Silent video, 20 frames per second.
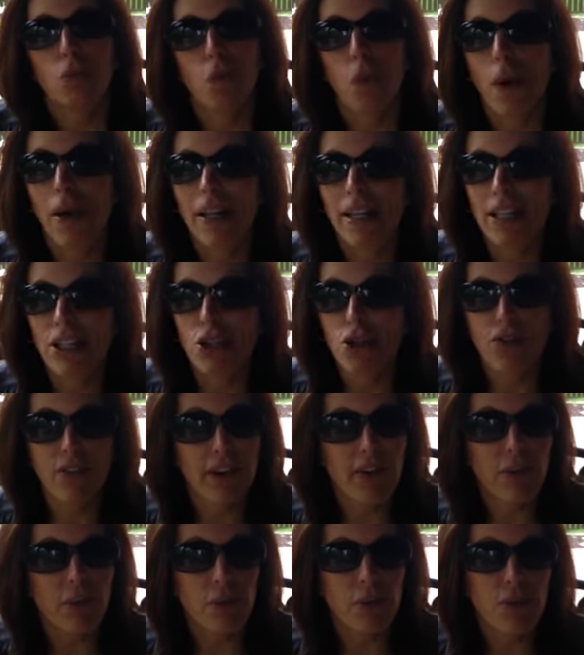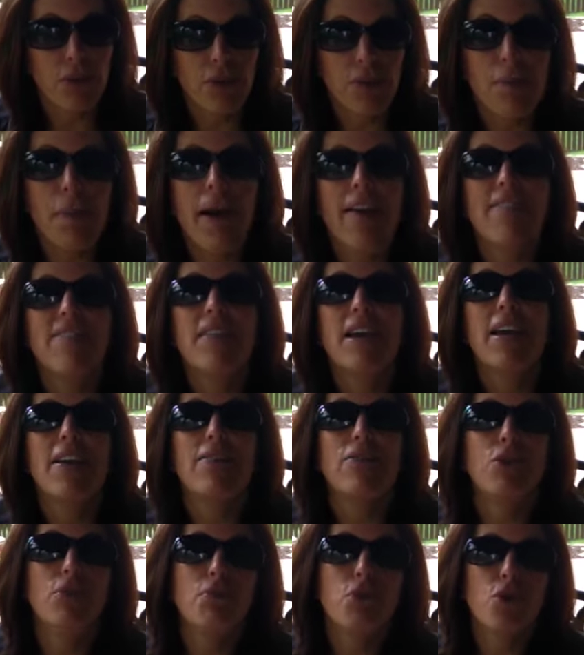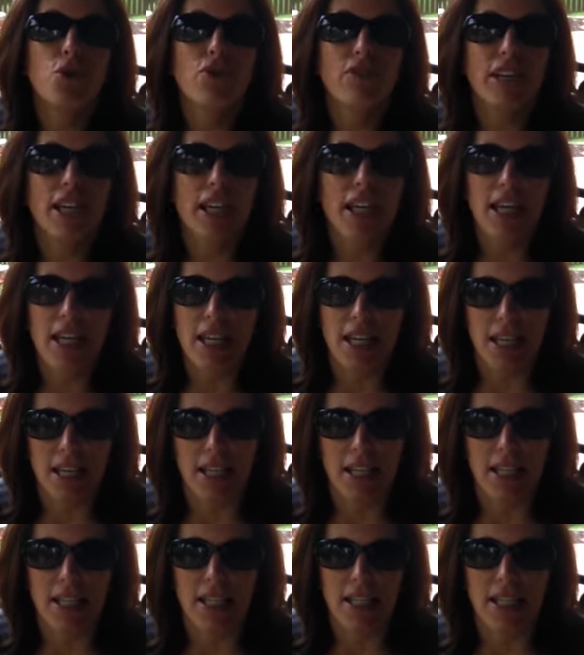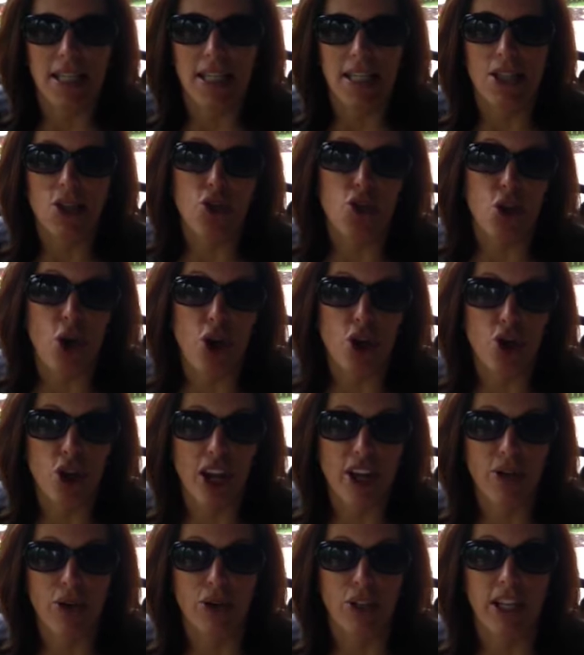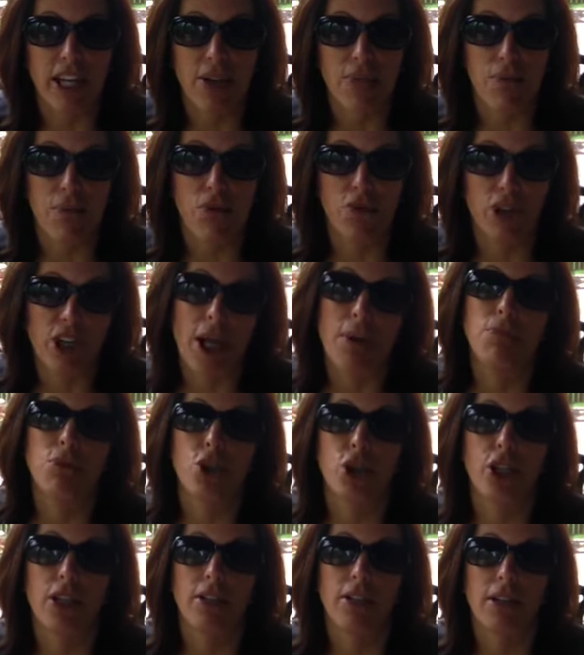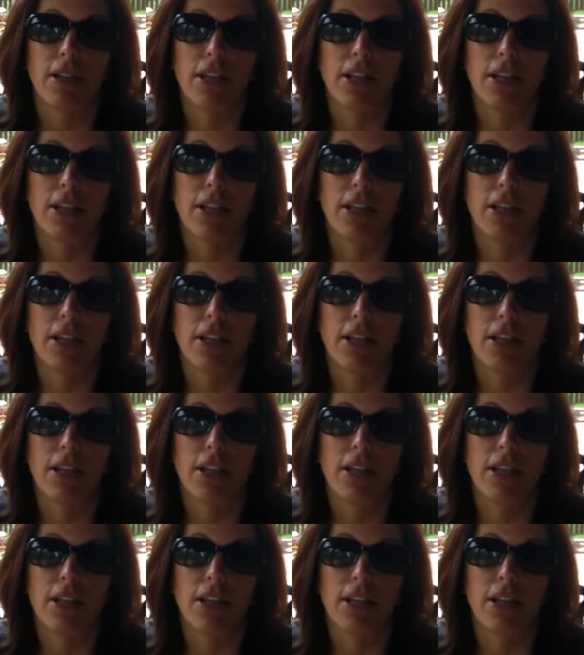What is your favorite movie? My favorite movie is Shawshank Redemption.